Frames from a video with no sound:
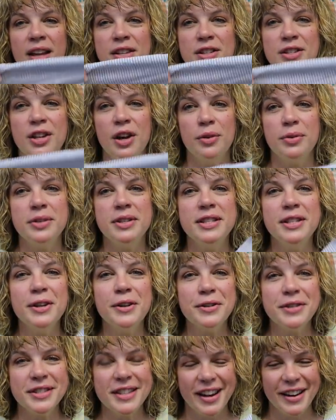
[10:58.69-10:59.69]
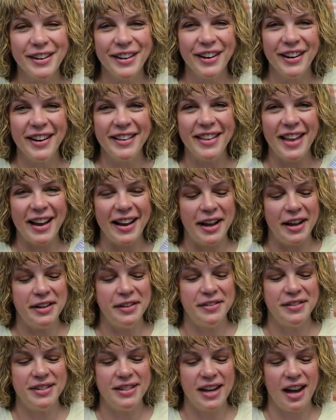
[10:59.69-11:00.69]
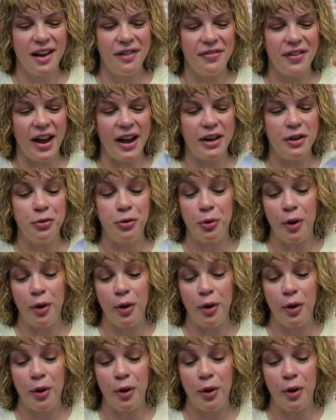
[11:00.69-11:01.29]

So seersucker and that kind of stuff I